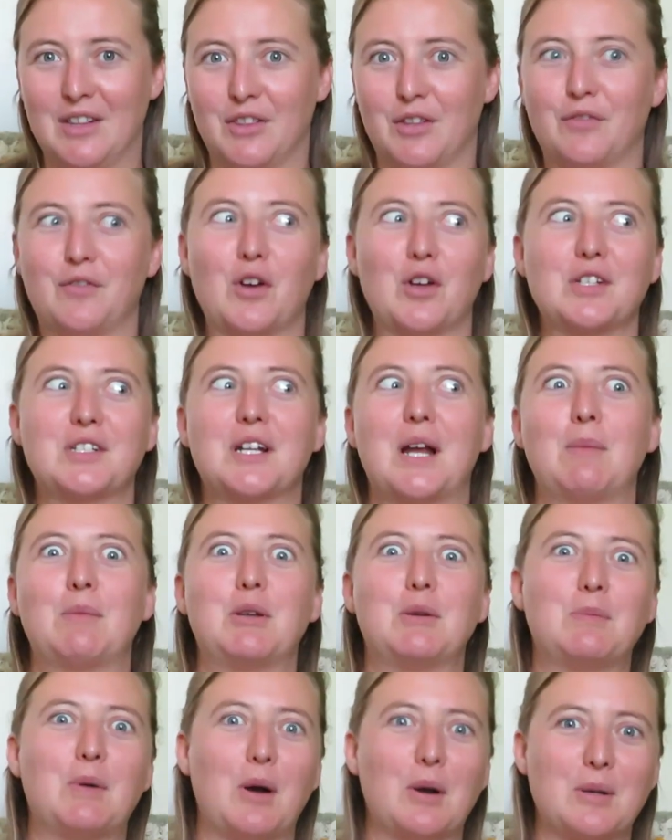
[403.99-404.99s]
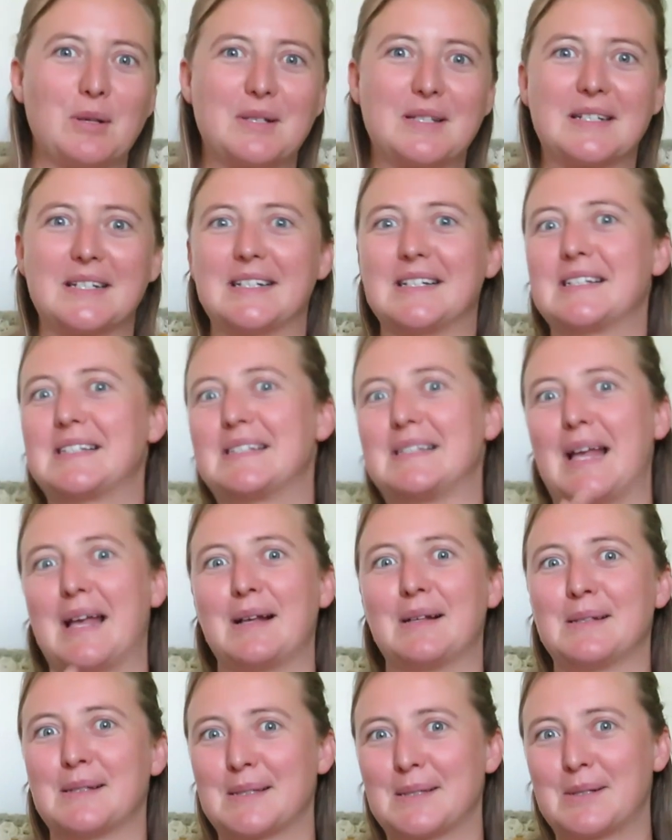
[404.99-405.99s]
The first time you post a
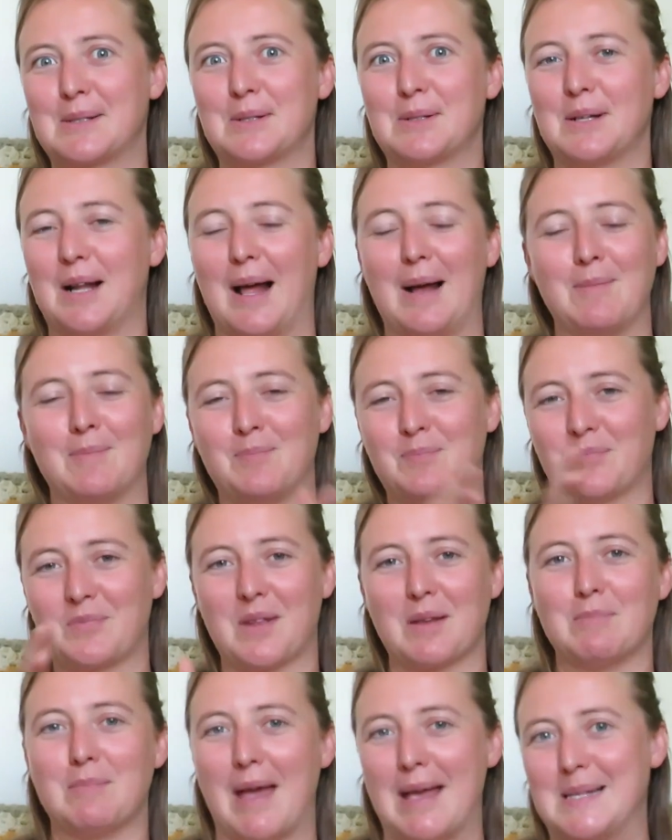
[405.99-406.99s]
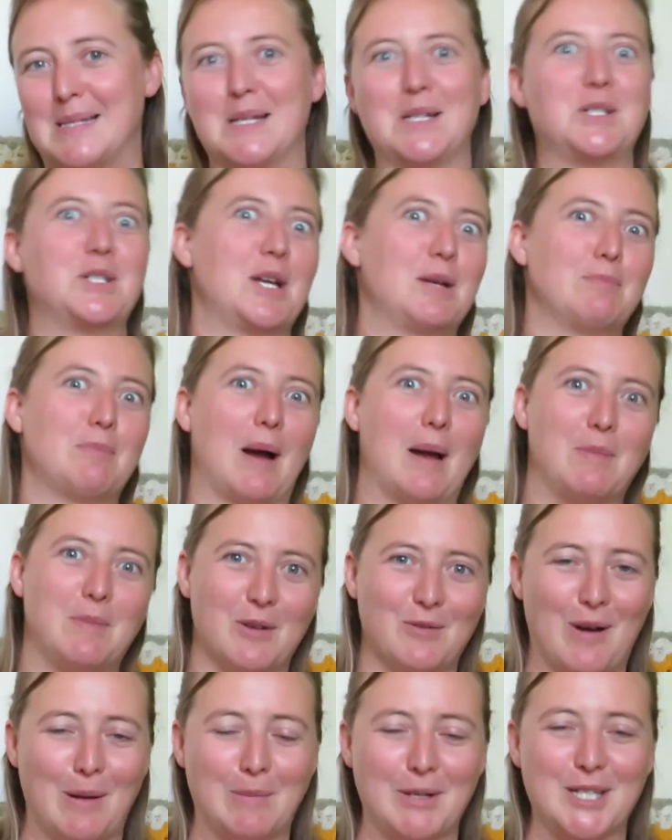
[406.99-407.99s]
sales message, it might
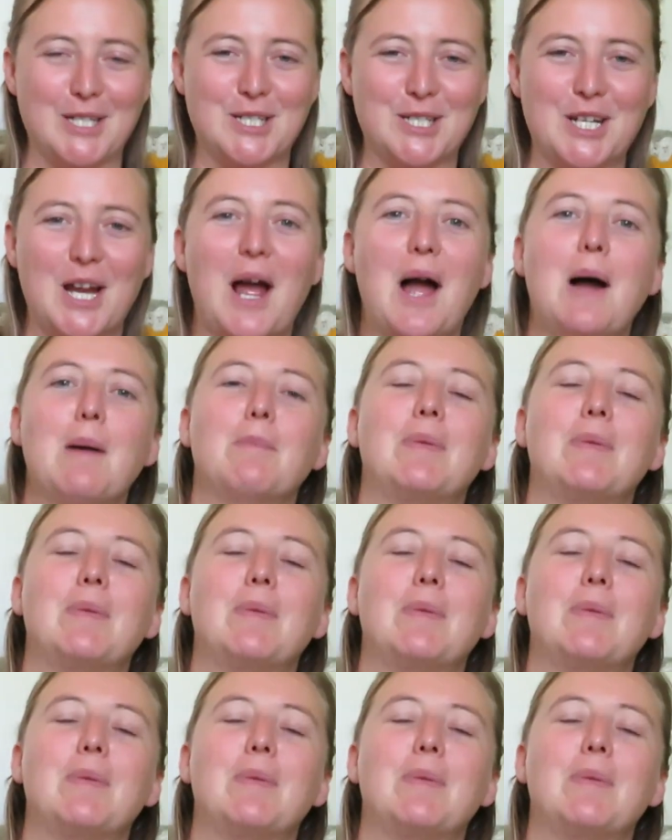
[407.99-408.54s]
be rubbish.